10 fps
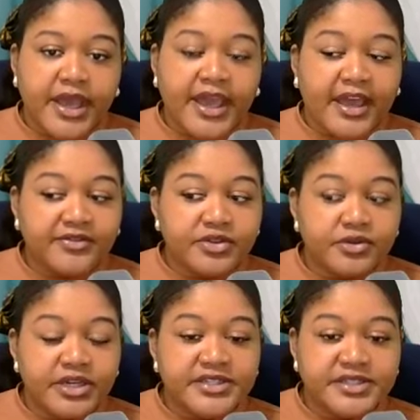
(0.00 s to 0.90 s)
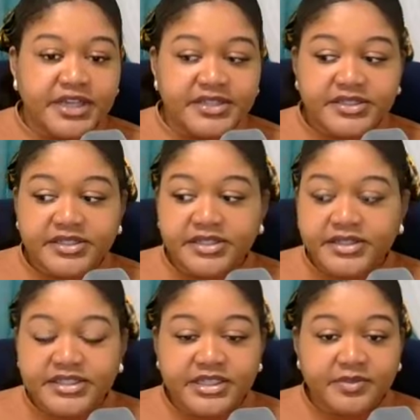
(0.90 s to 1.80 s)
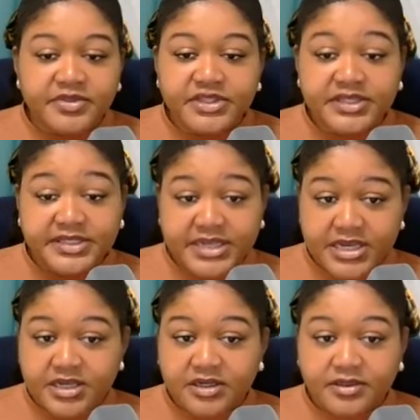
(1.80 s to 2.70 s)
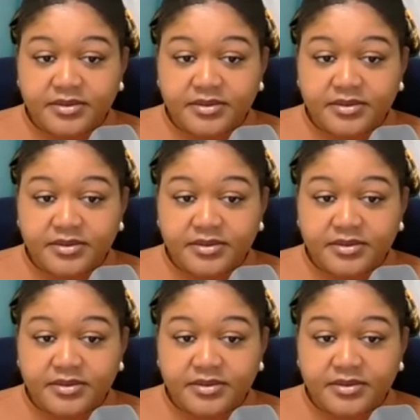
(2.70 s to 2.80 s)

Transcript: have you assessed the team's state?